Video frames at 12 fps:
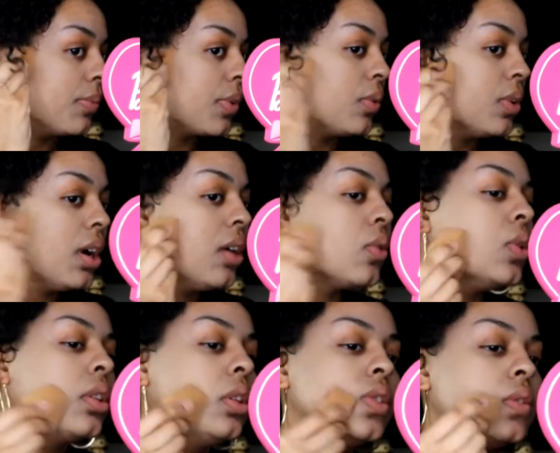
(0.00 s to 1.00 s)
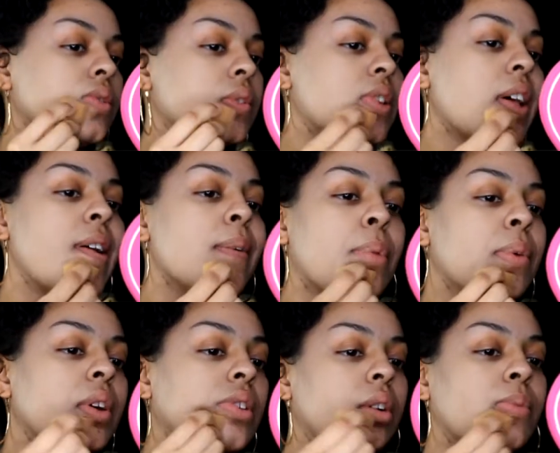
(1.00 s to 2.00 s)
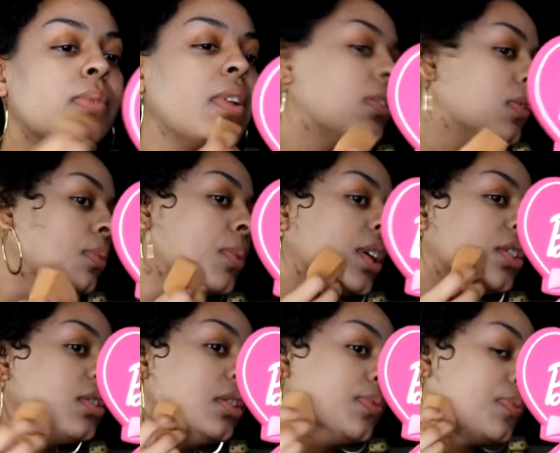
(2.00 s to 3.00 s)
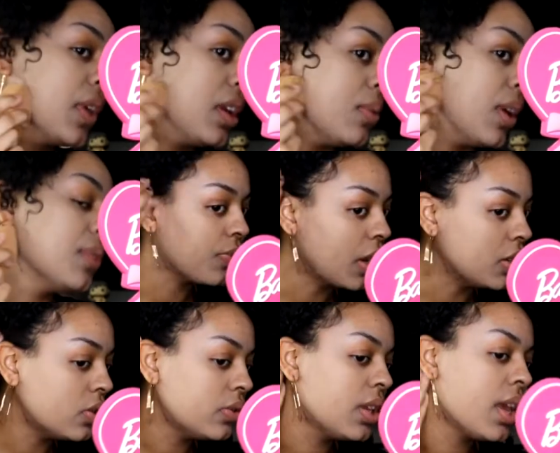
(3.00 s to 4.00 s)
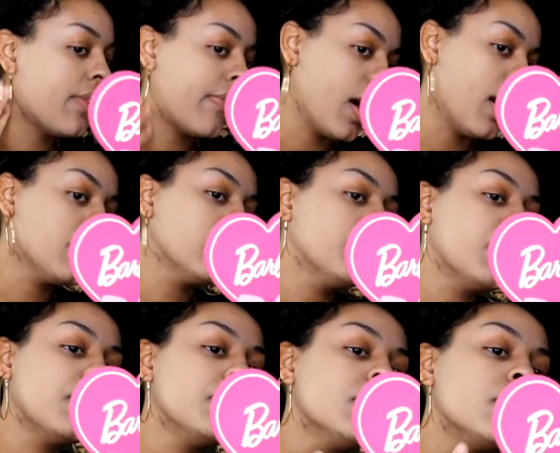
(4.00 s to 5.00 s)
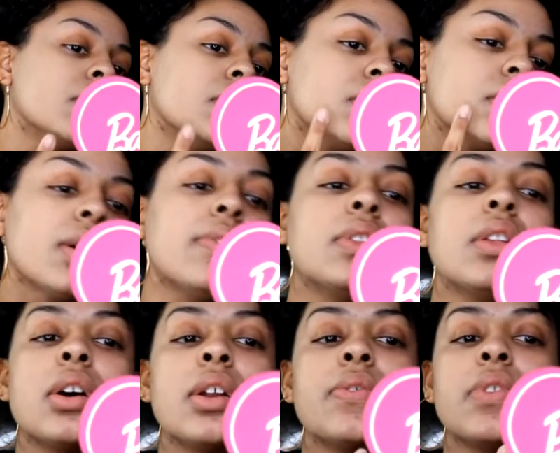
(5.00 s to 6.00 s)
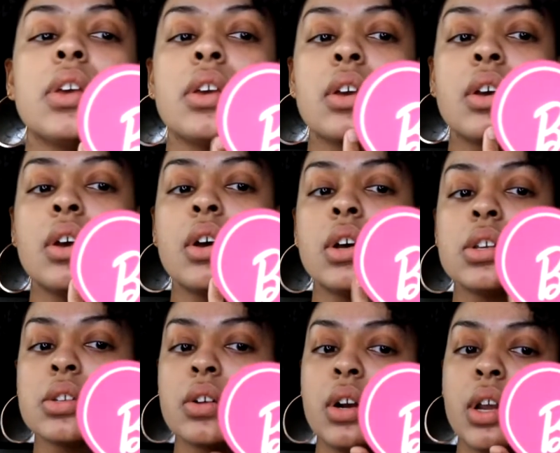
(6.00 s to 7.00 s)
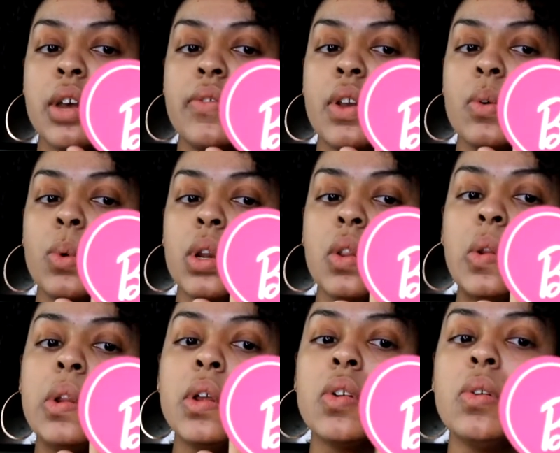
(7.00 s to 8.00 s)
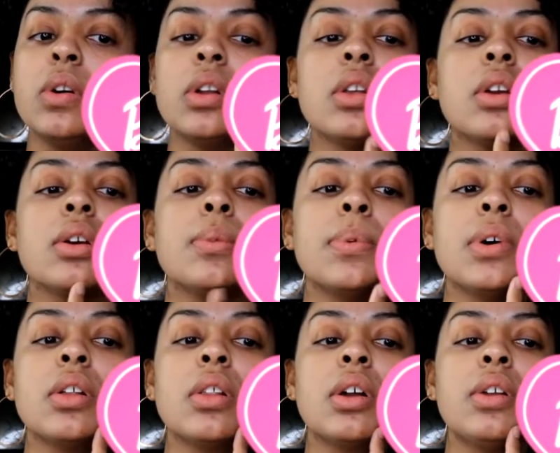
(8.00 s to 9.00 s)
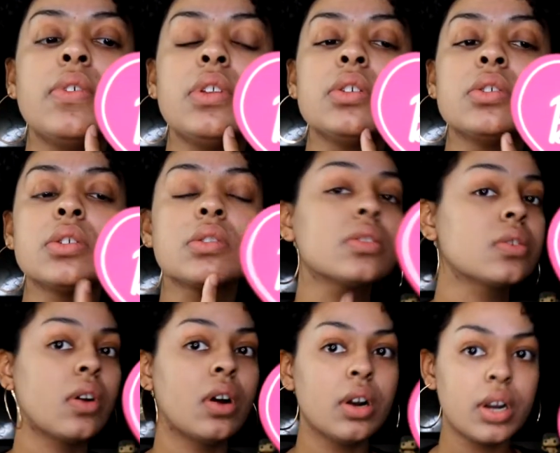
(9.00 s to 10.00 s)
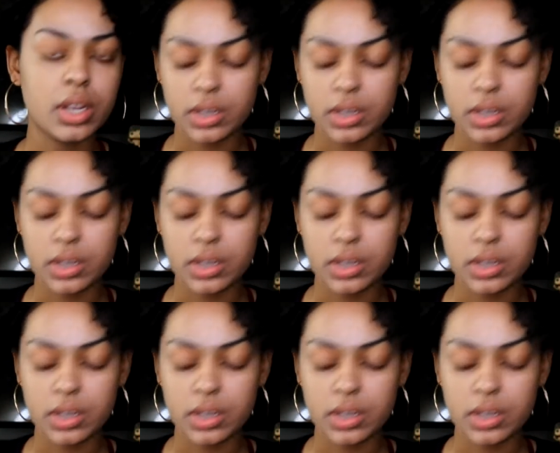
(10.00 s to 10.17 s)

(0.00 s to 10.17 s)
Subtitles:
I wonder how quickly this will set. Maybe I shouldn't blend so much. Anyway, I don't really have active blemishes. I just have a lot of like scarring. I have like one little in here, but a lot of it's just scarring